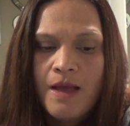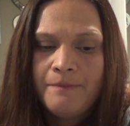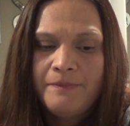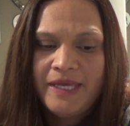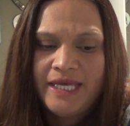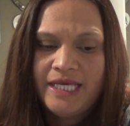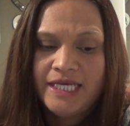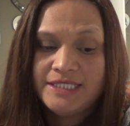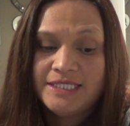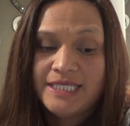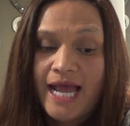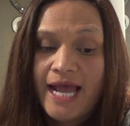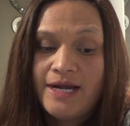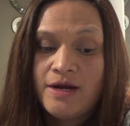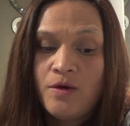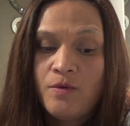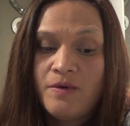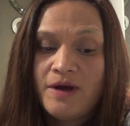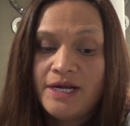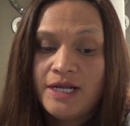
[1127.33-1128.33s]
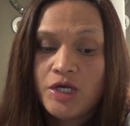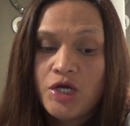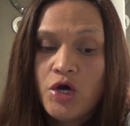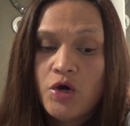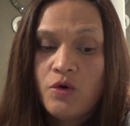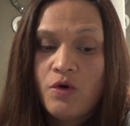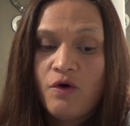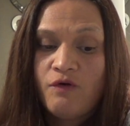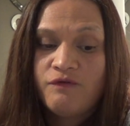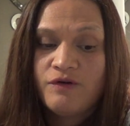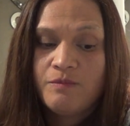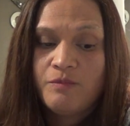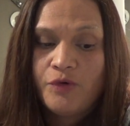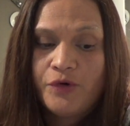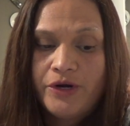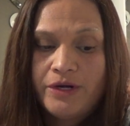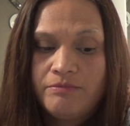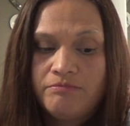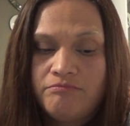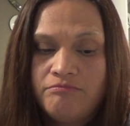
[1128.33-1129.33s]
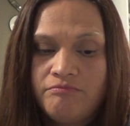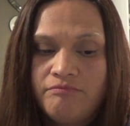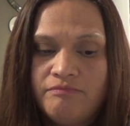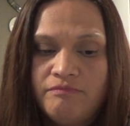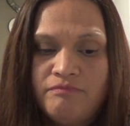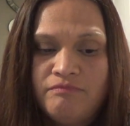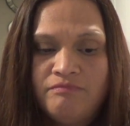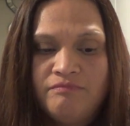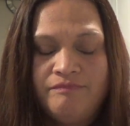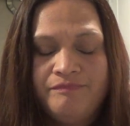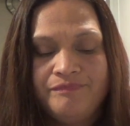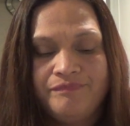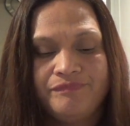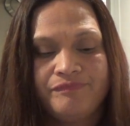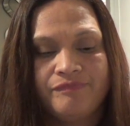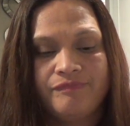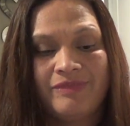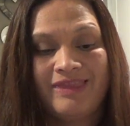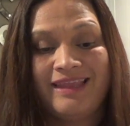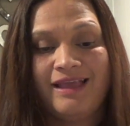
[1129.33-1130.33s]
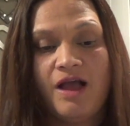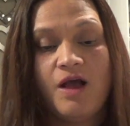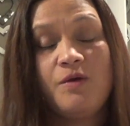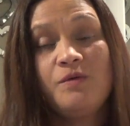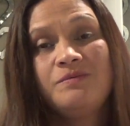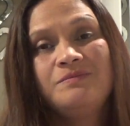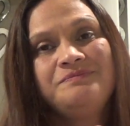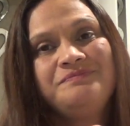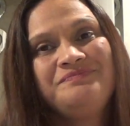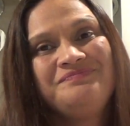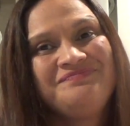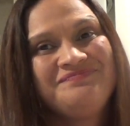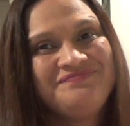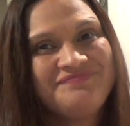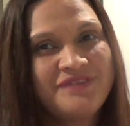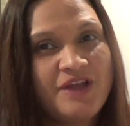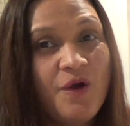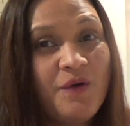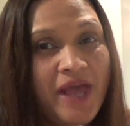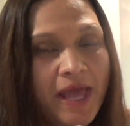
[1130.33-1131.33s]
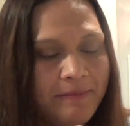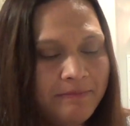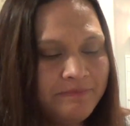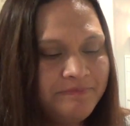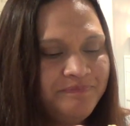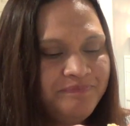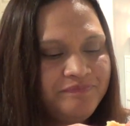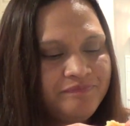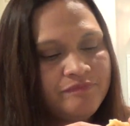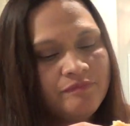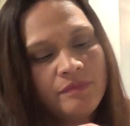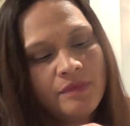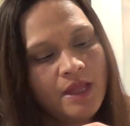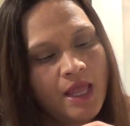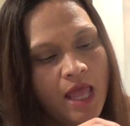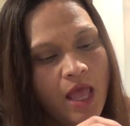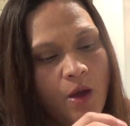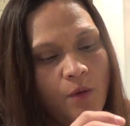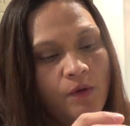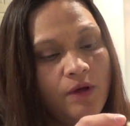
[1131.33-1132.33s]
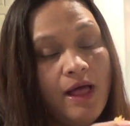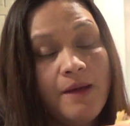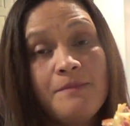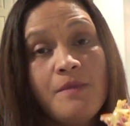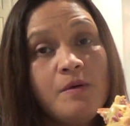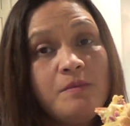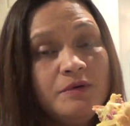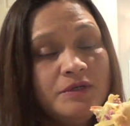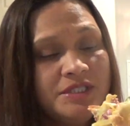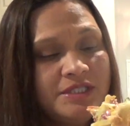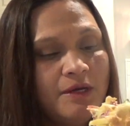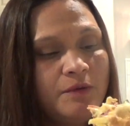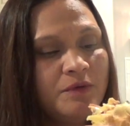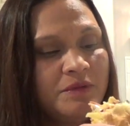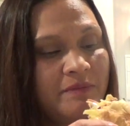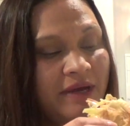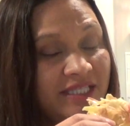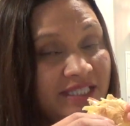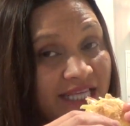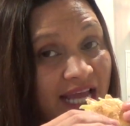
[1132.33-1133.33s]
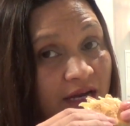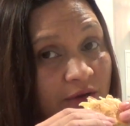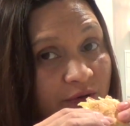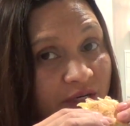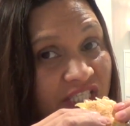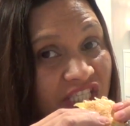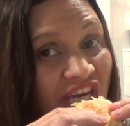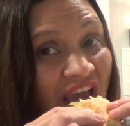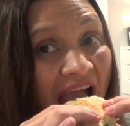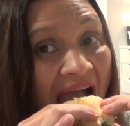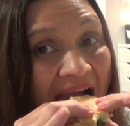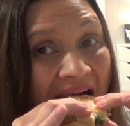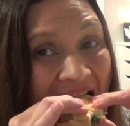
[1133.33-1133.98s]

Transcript: because i don't want to go overboard oh okay well i'm almost done with my sandwich